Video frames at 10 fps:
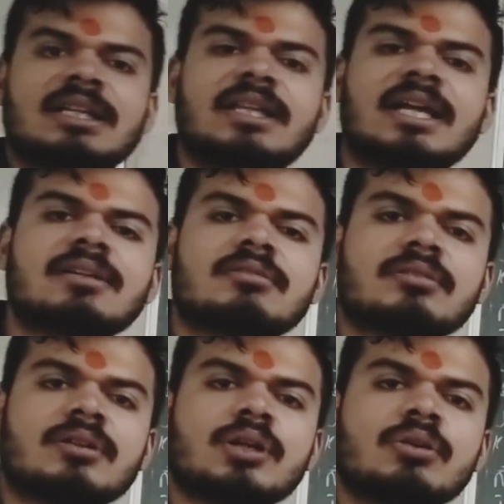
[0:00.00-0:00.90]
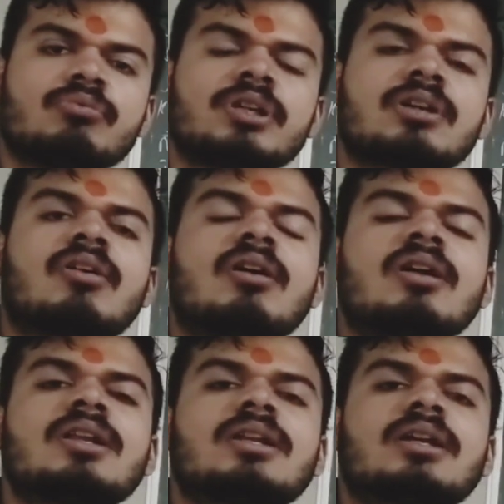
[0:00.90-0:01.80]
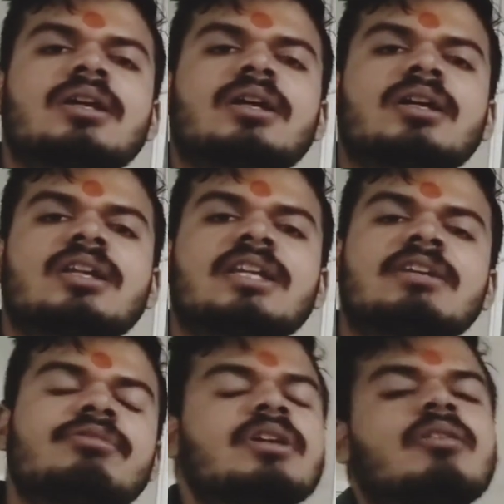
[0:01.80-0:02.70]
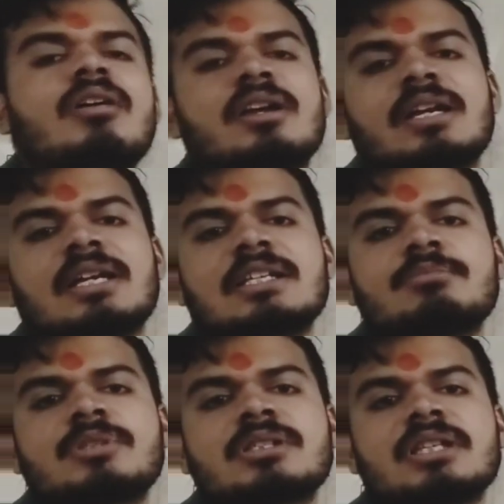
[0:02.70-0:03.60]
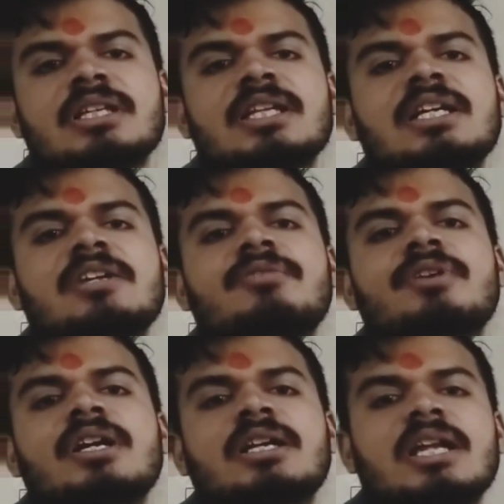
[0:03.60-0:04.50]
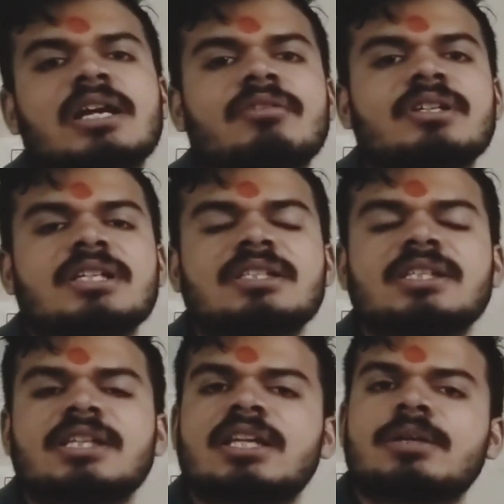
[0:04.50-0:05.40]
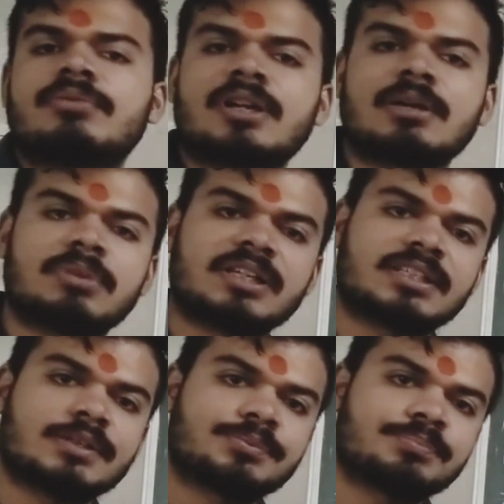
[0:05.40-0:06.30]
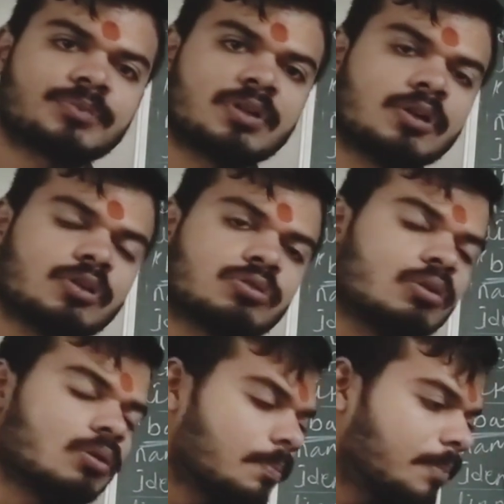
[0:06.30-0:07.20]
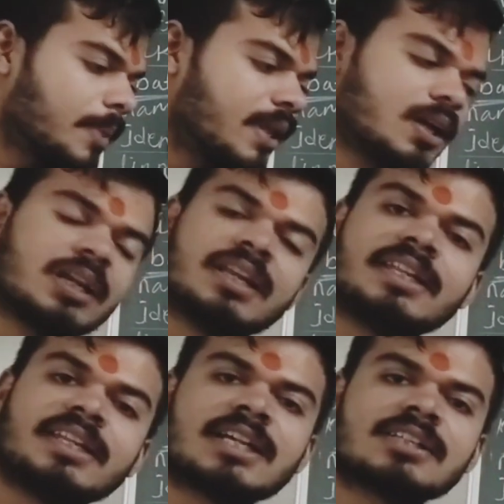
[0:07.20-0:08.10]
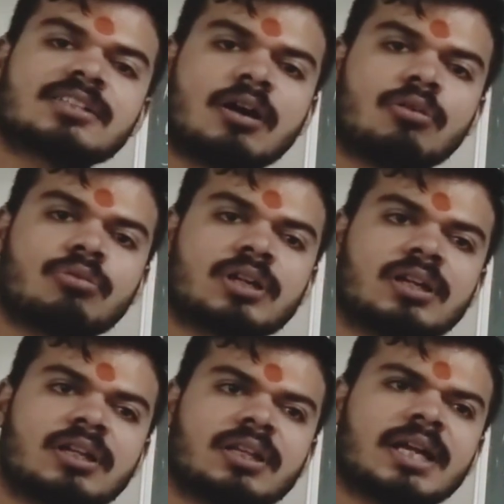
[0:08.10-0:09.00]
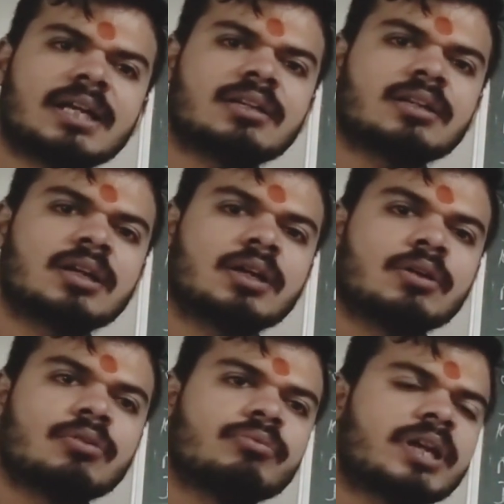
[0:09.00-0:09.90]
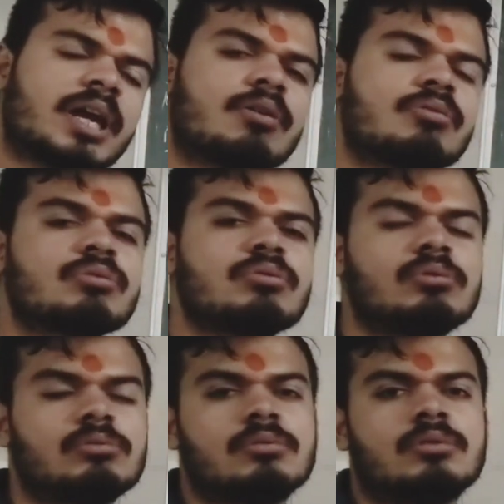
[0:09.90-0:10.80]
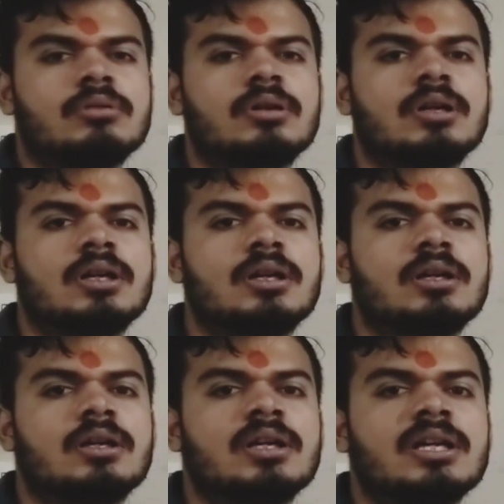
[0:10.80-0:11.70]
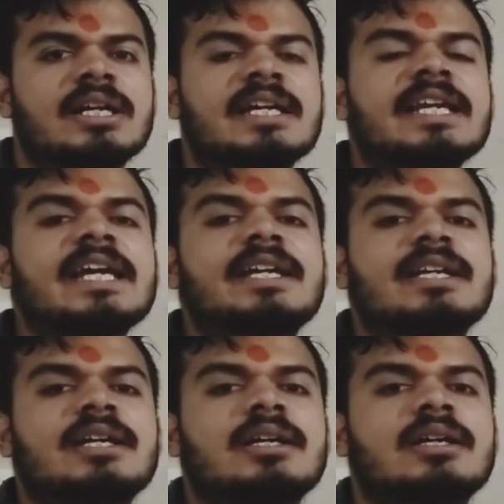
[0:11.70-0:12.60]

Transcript: that we call living organisms in the different languages in the different places. So Linnaeus thought that we have to create